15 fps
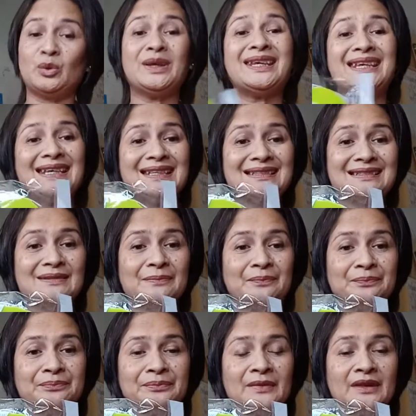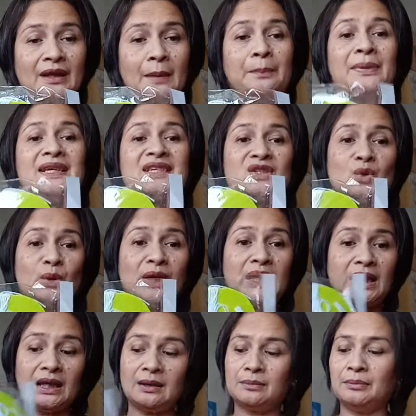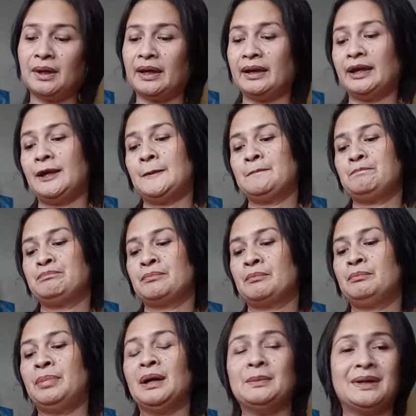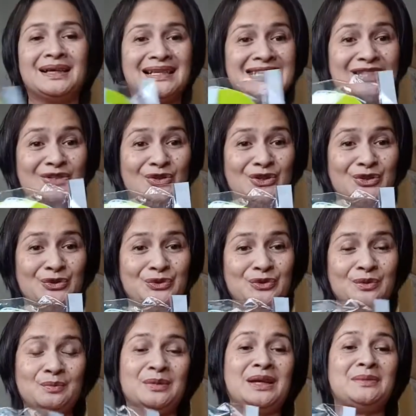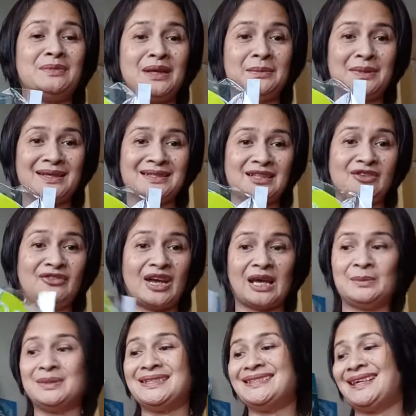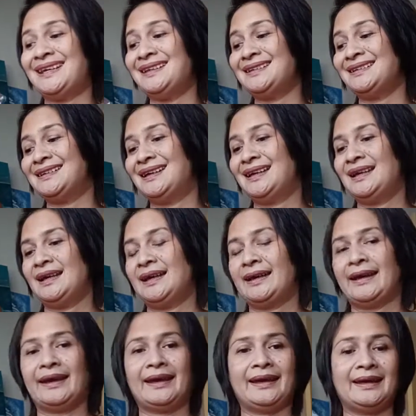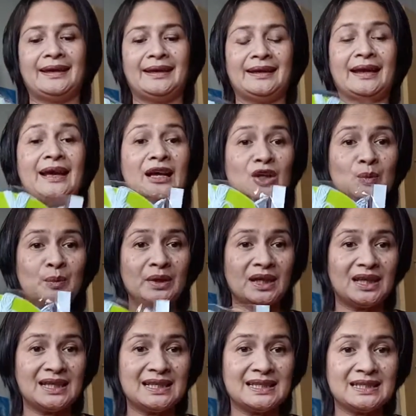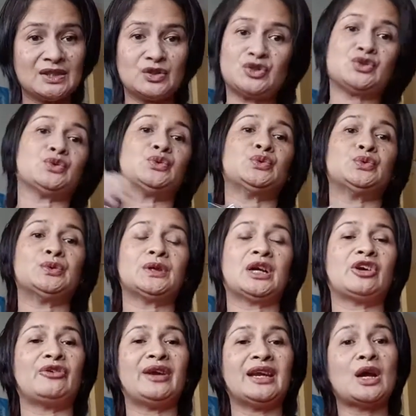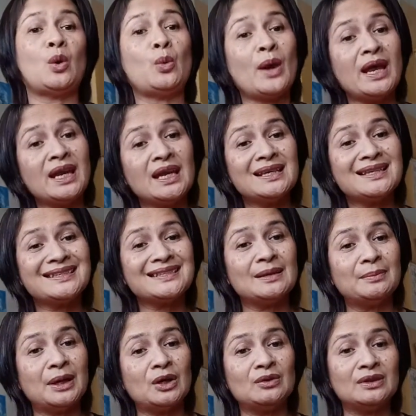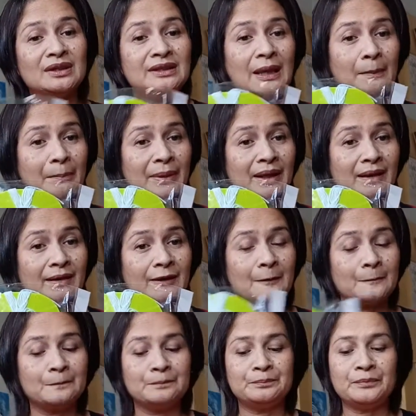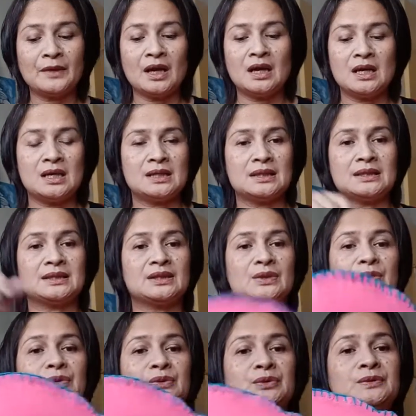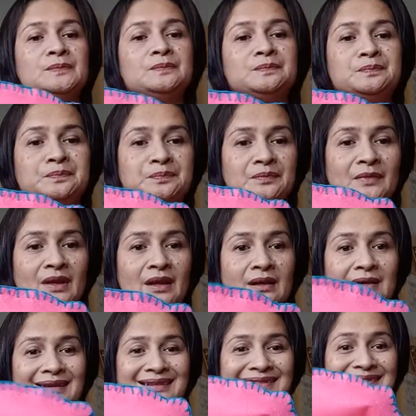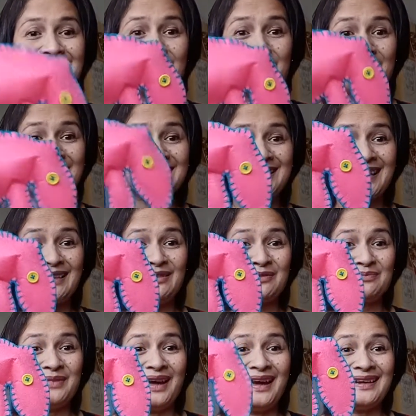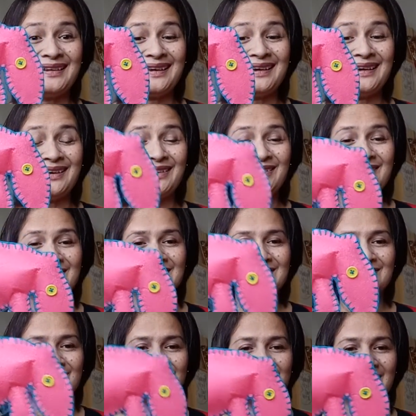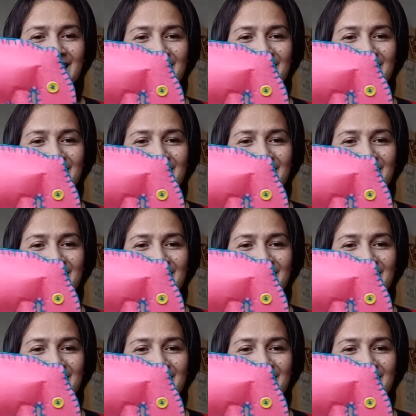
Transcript: kit, tapir sewing kit by Pakma Art Studio, by me, myself, Abby Zain. And help us to create awareness about tapir. So, tapir is saying goodbye now. Bye